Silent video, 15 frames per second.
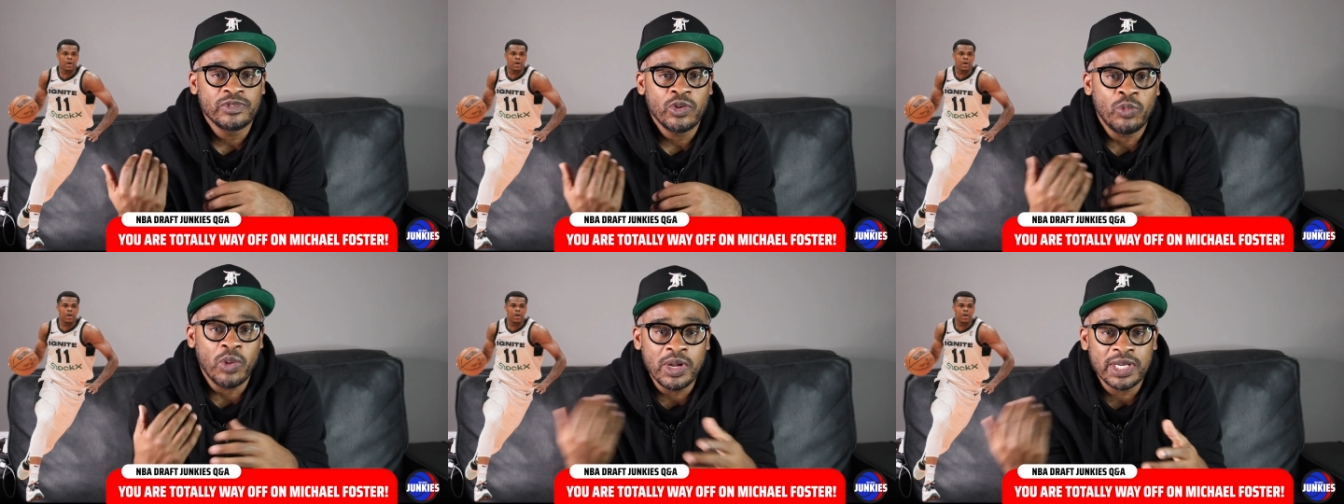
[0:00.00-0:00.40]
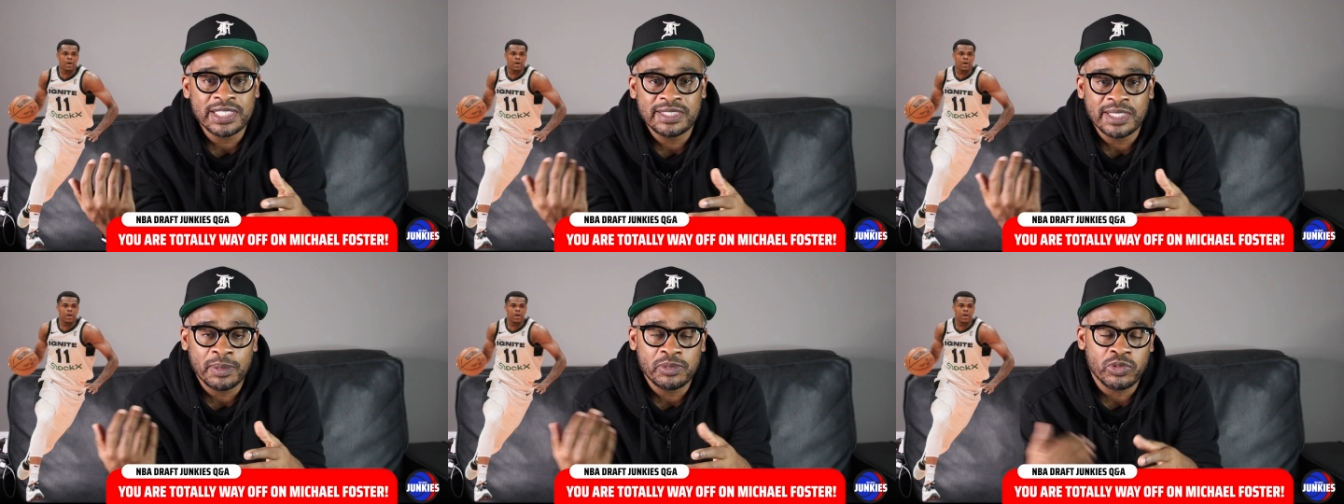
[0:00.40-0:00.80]
won't
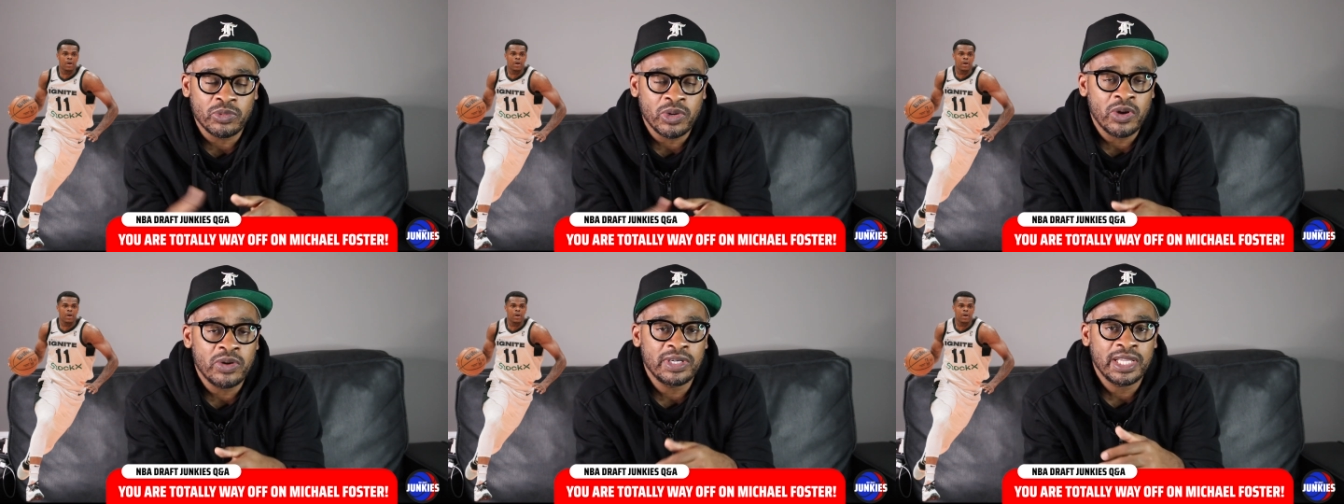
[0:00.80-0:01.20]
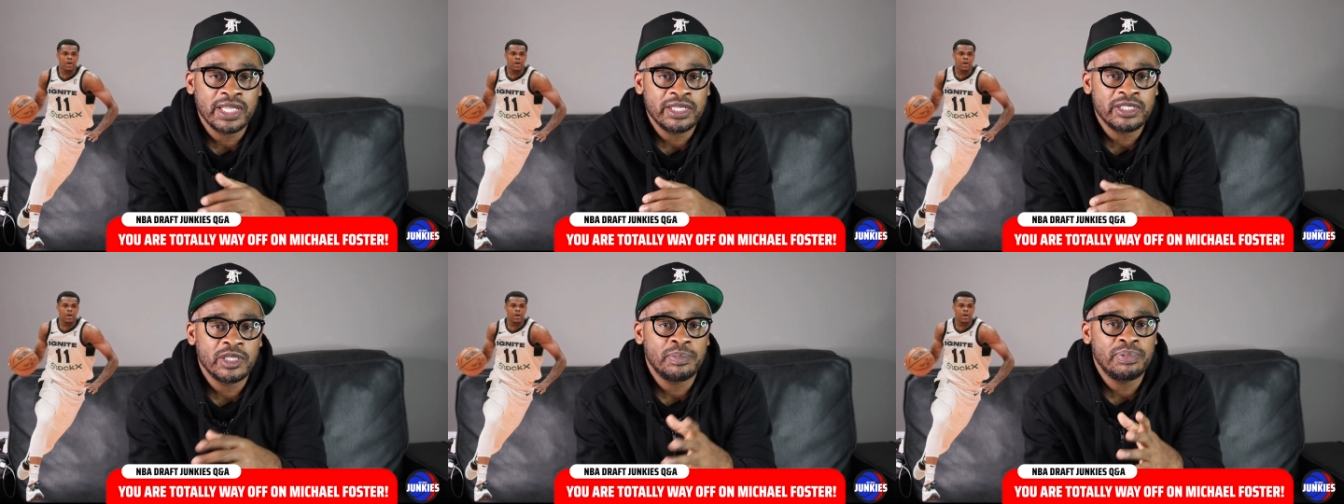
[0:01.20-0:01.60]
accept the role and they
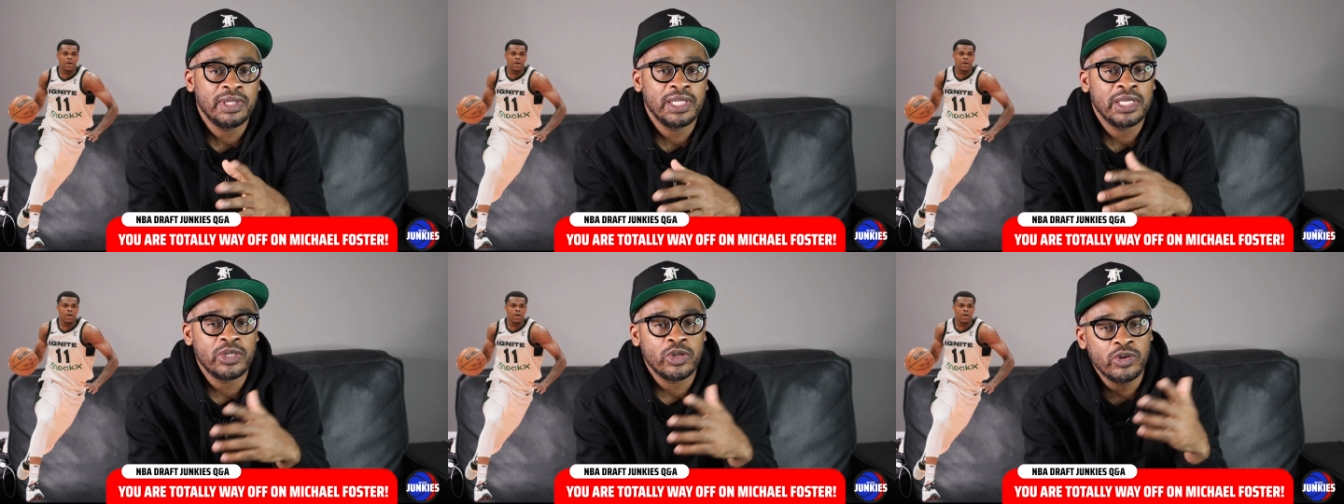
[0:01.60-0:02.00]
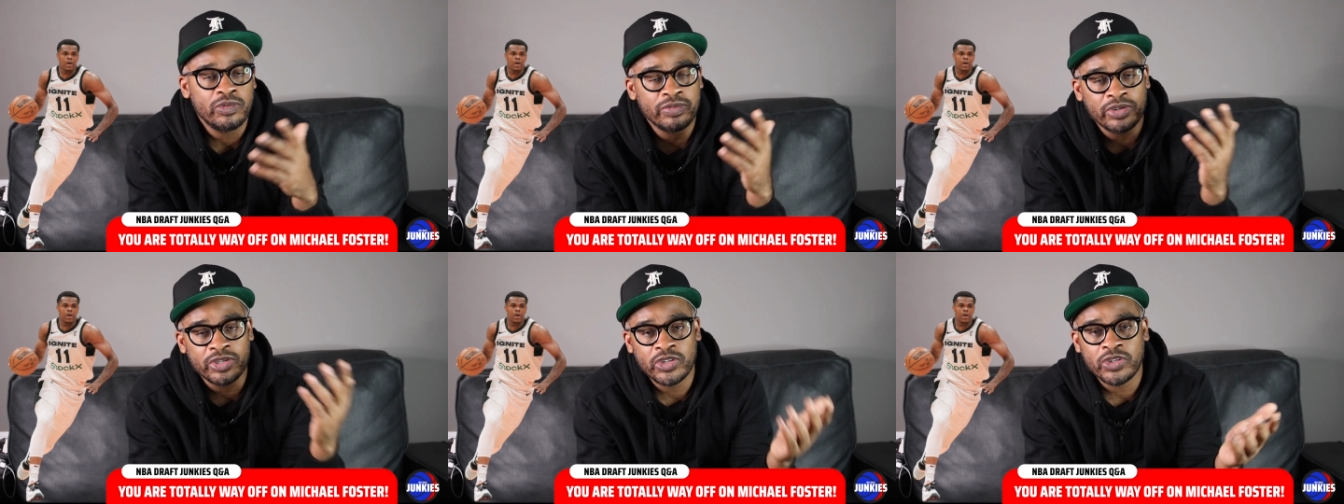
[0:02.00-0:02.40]
end up playing
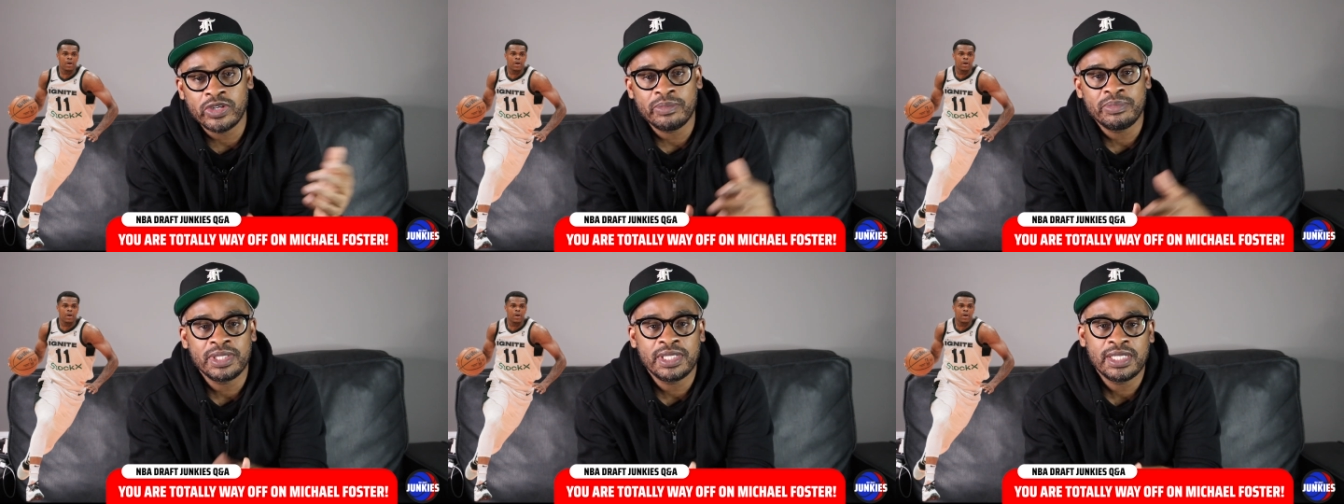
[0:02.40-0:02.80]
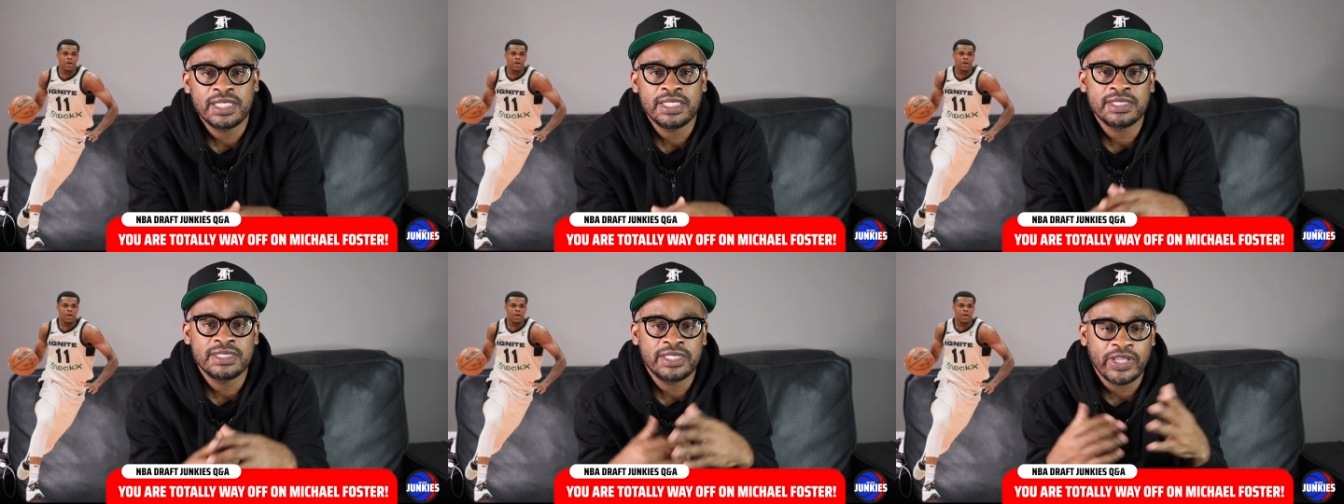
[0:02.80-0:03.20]
over in Europe
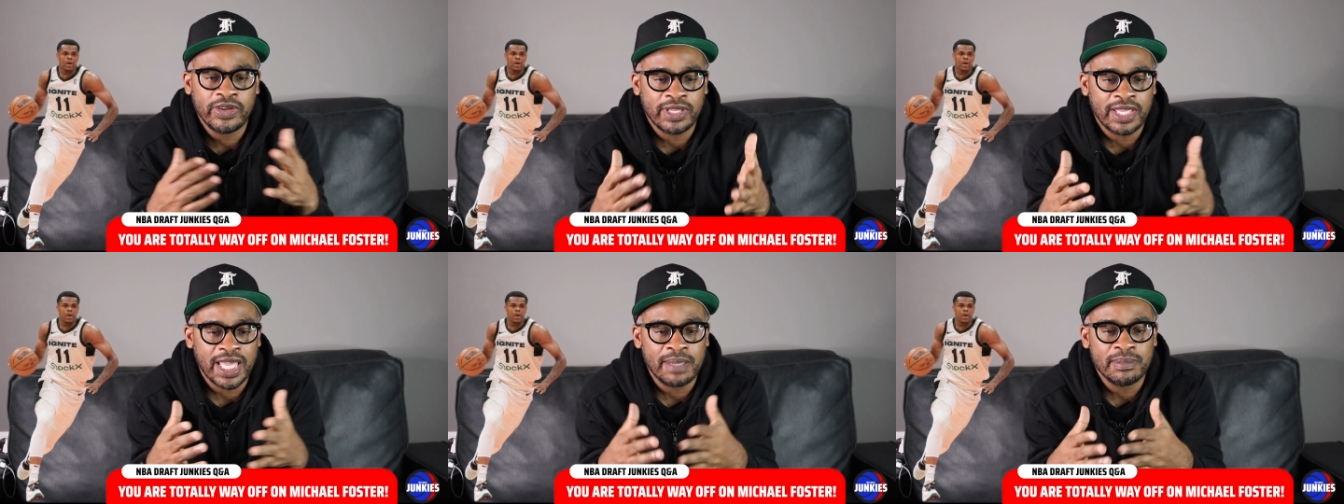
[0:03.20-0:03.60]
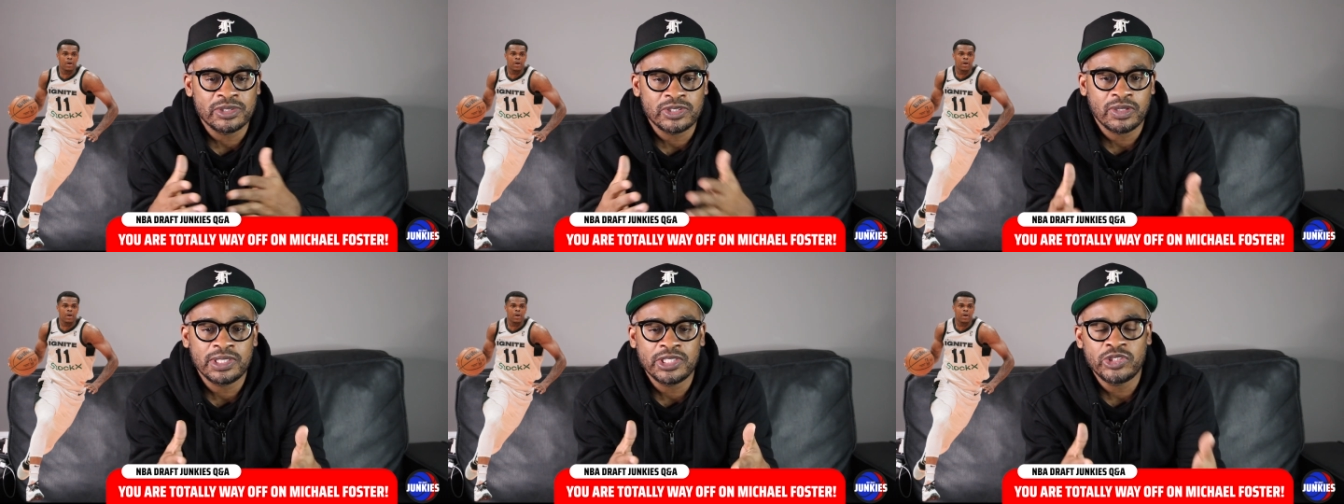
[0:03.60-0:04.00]
because their game
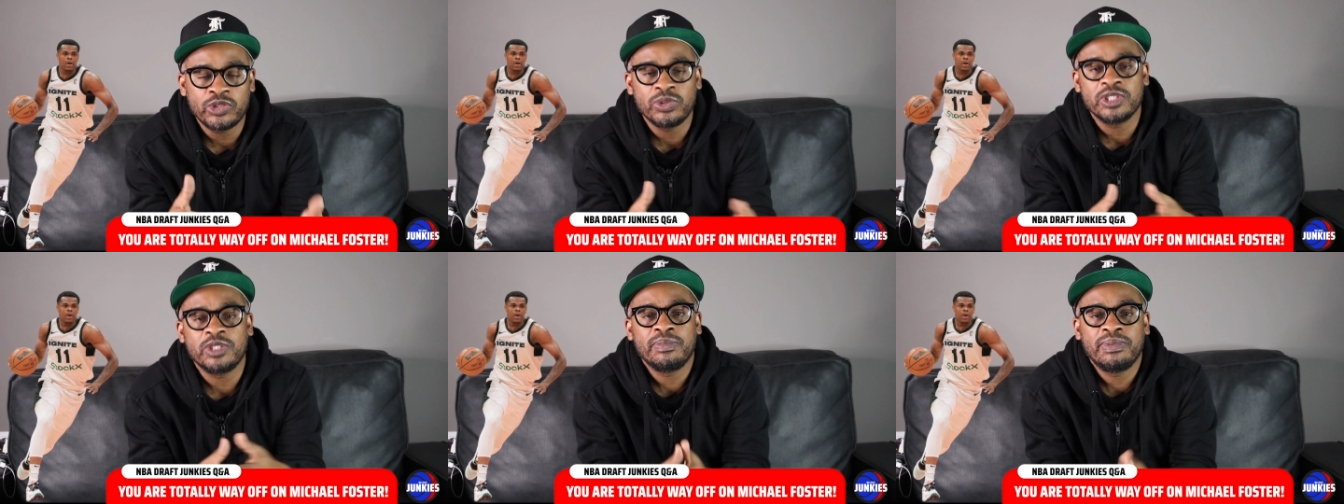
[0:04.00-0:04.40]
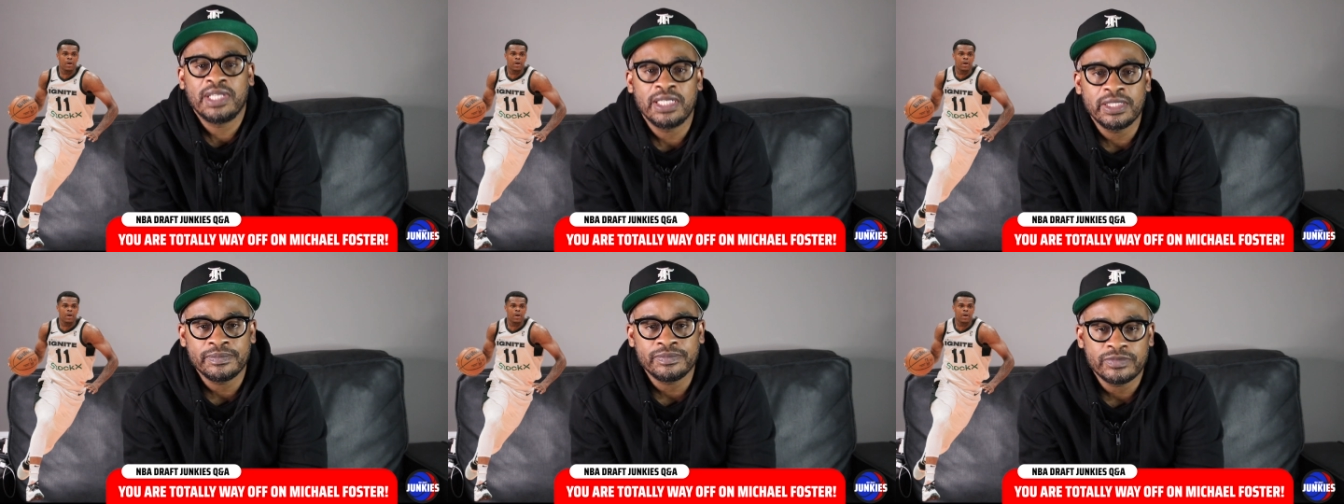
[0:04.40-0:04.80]
is only suited to
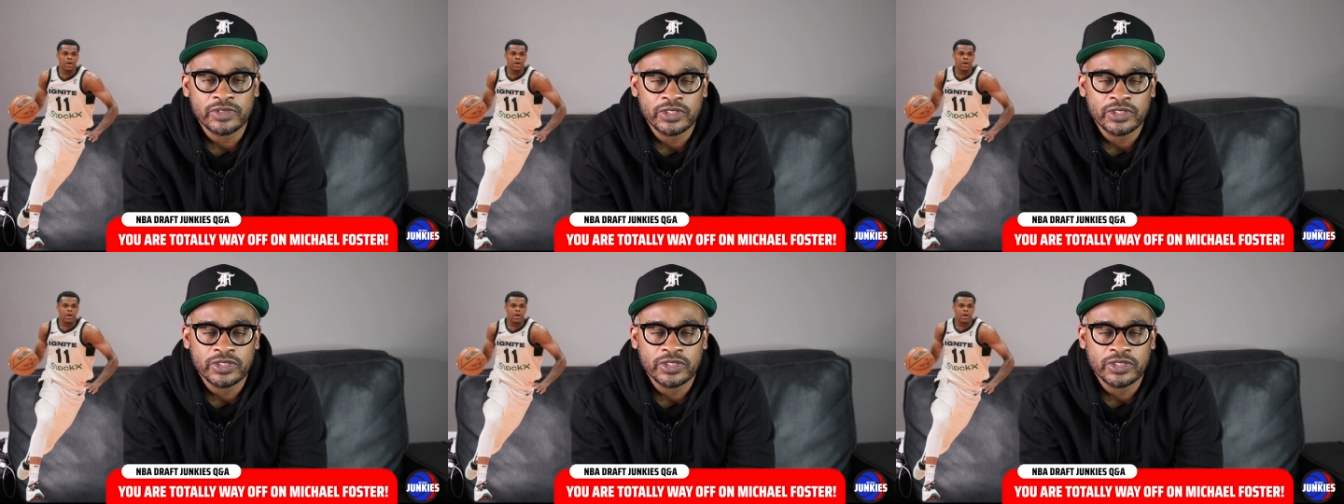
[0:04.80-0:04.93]
play